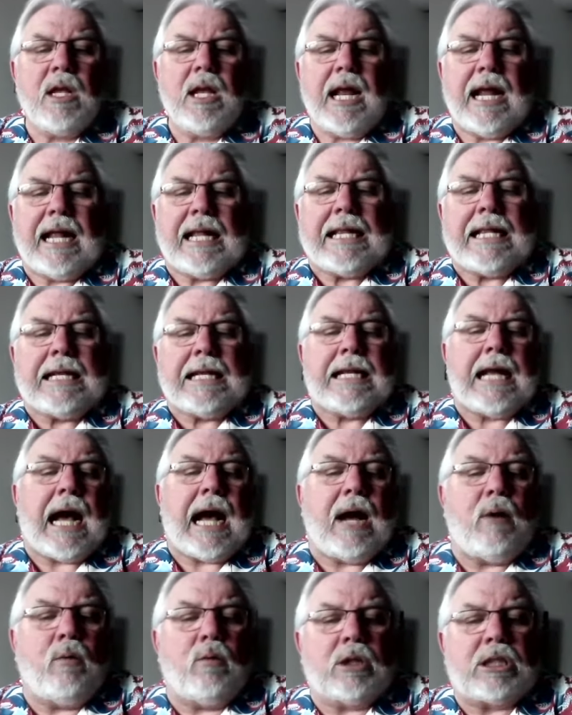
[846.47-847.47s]
and then
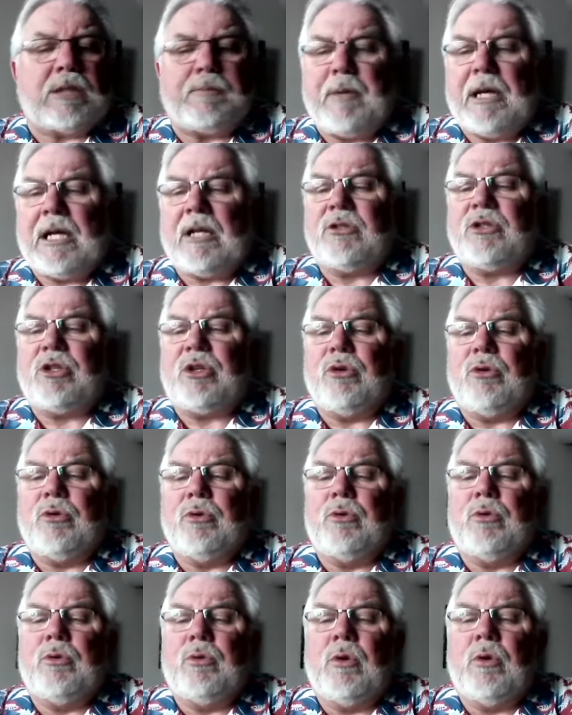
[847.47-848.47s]
I will speak
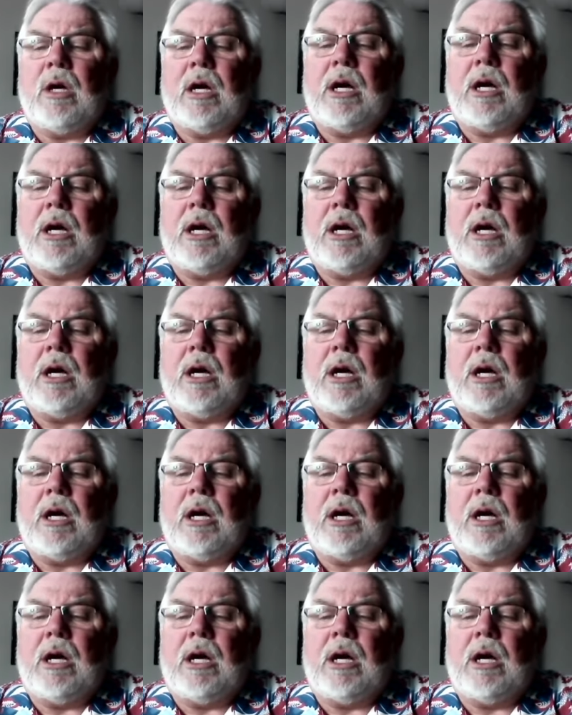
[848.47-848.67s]
to